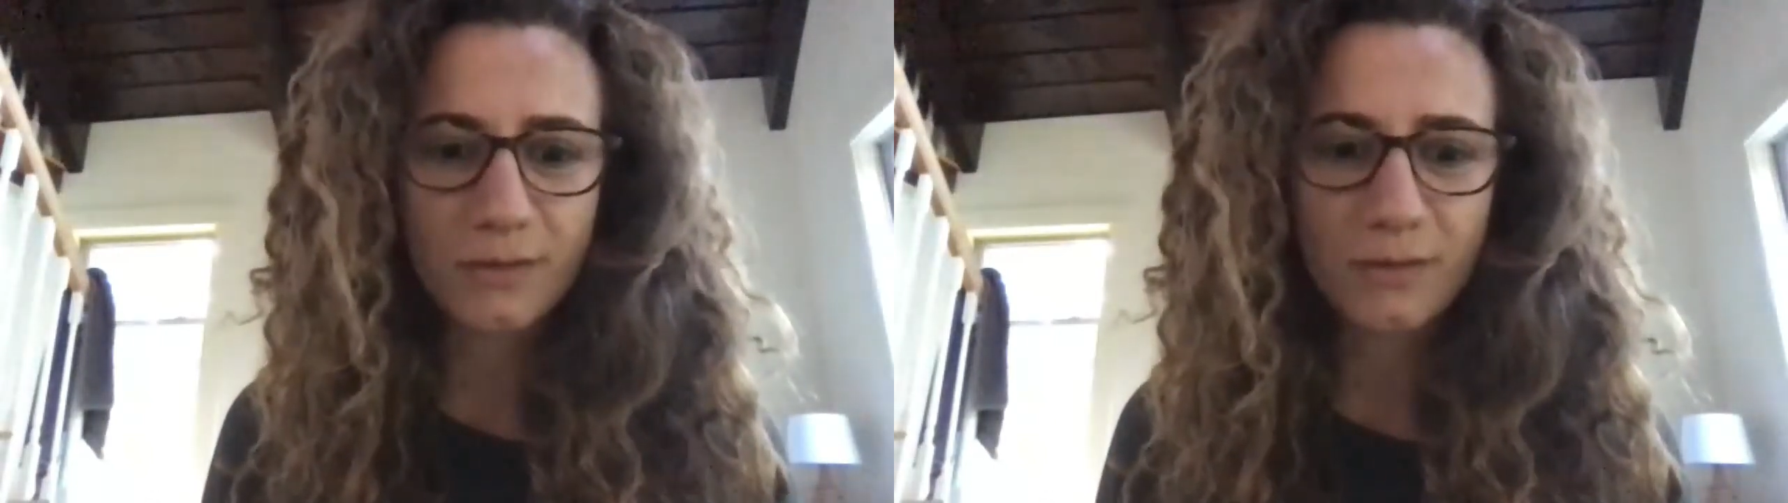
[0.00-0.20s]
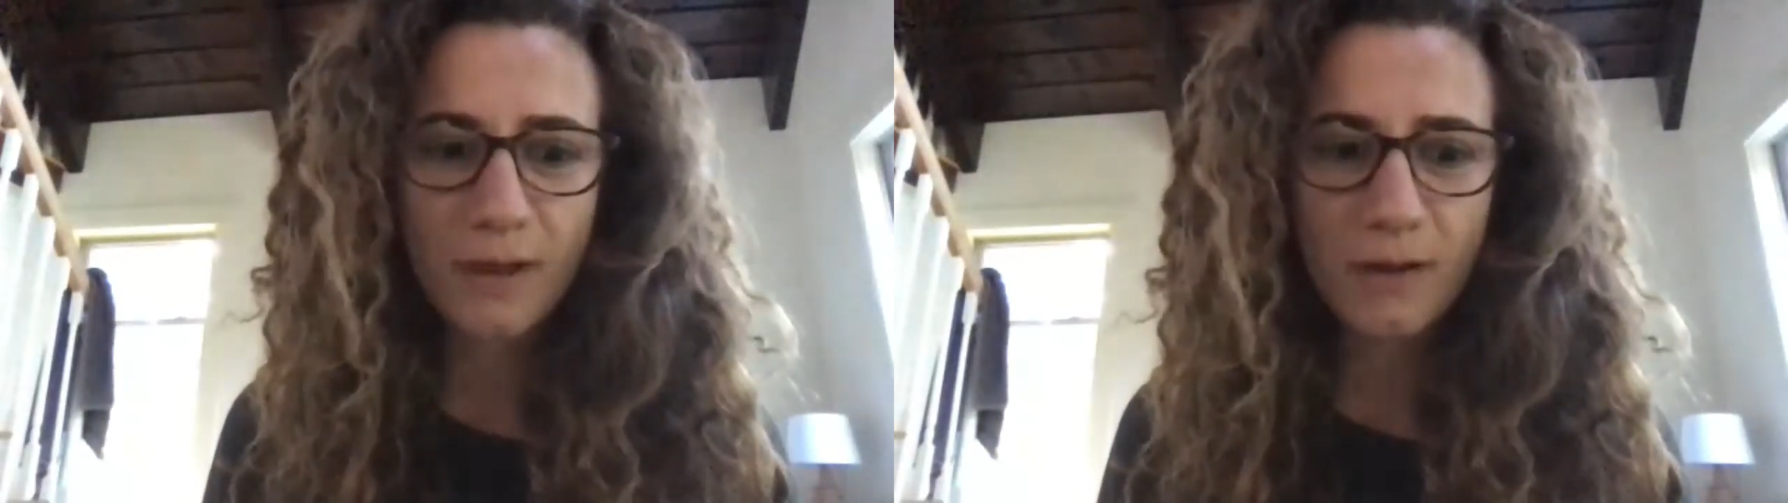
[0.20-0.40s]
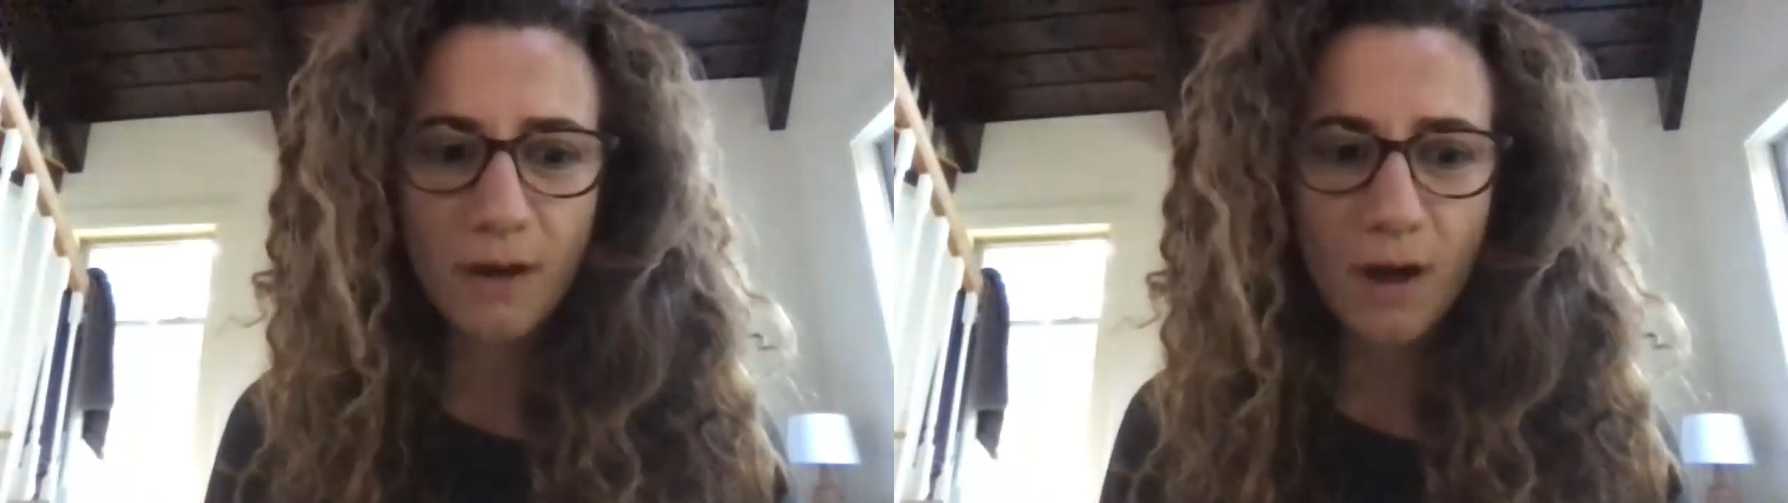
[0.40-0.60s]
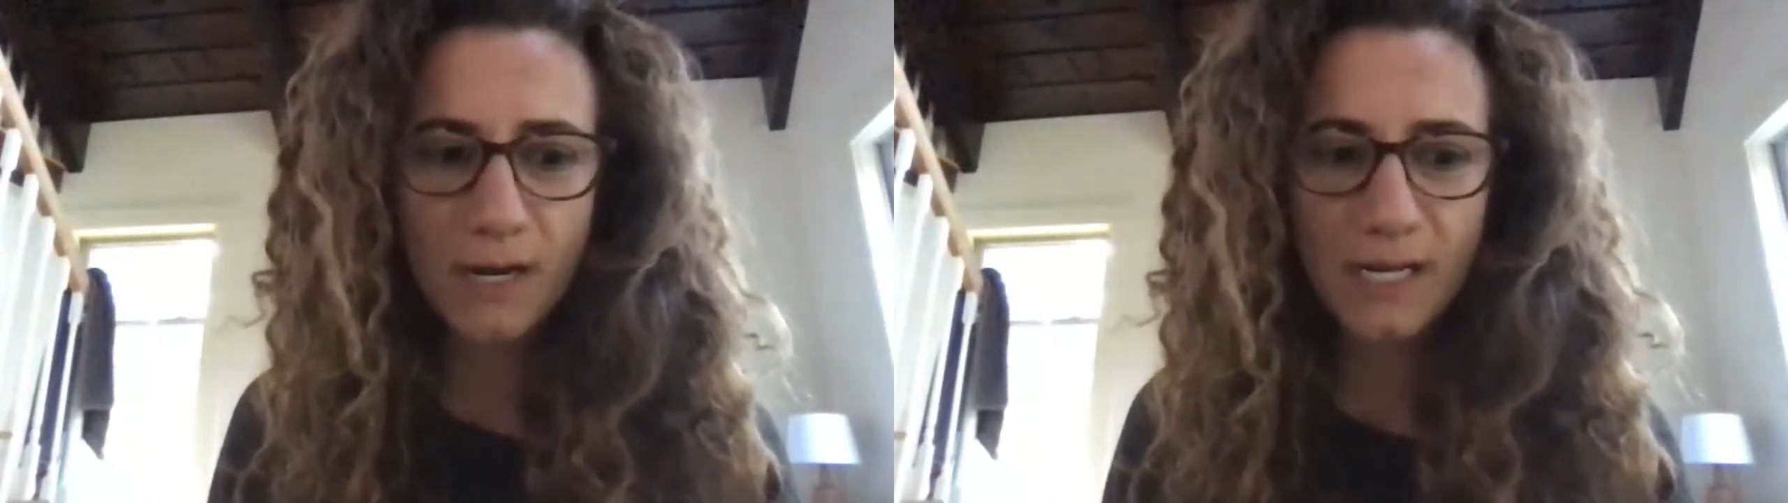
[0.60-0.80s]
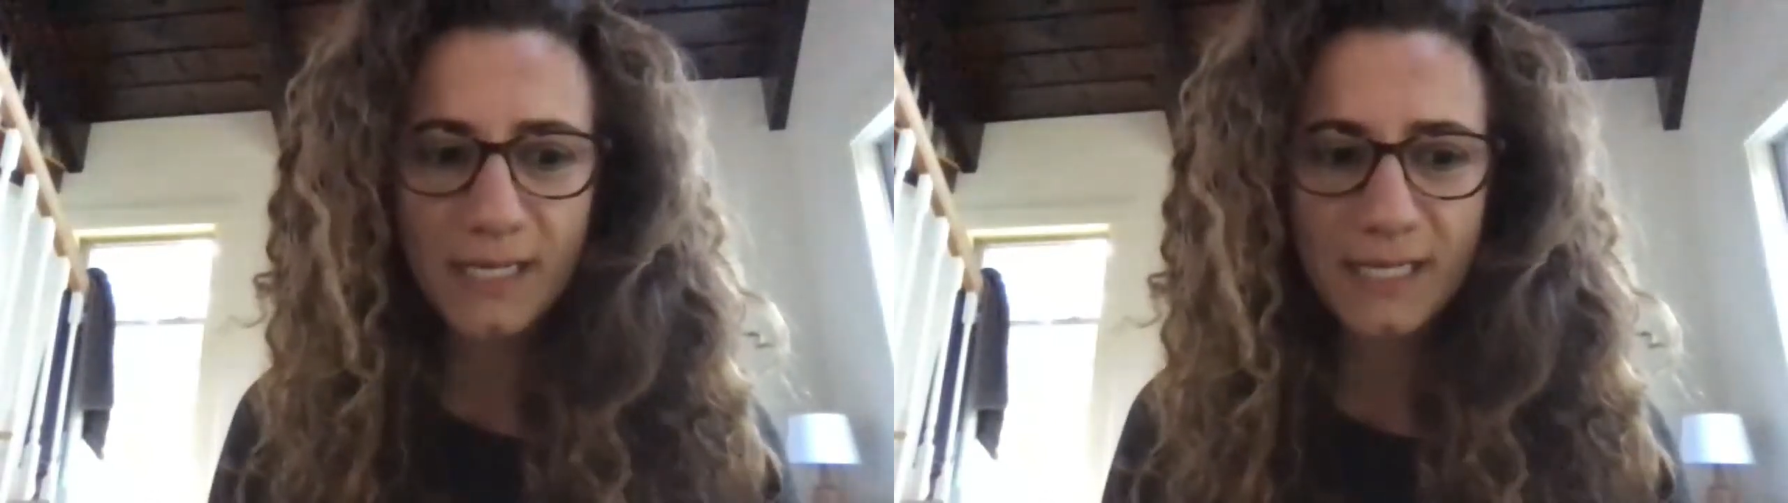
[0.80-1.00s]
throughout
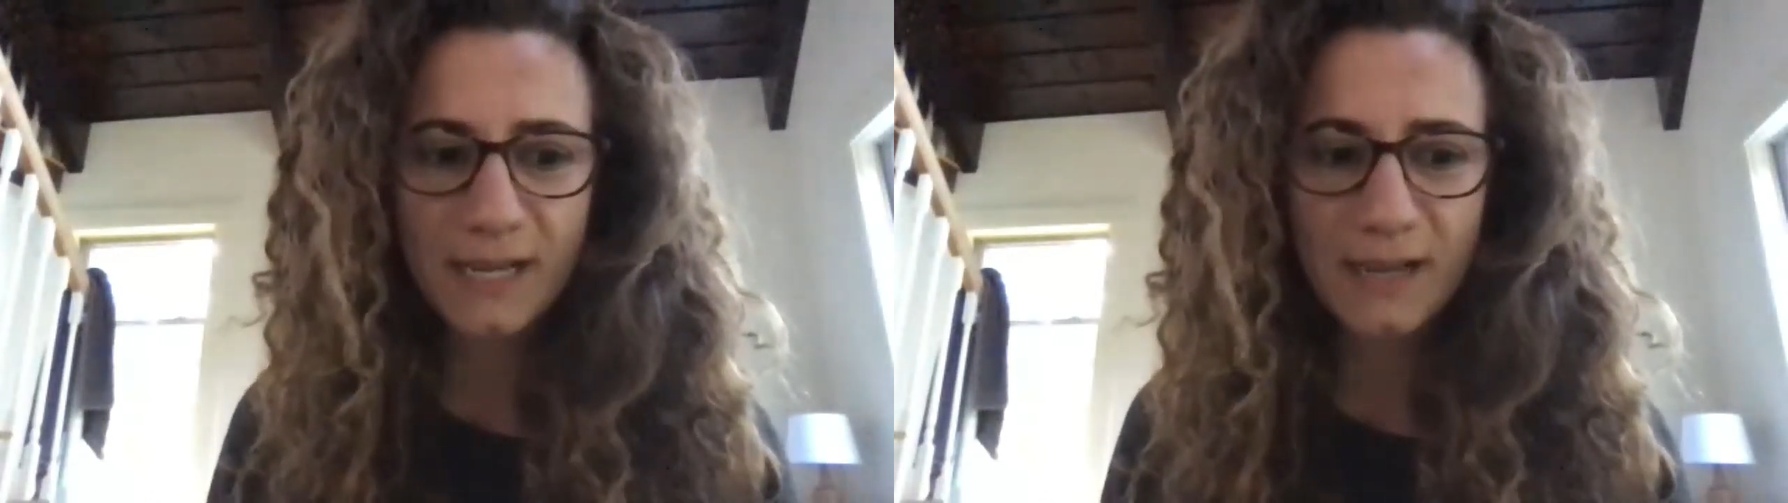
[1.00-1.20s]
August,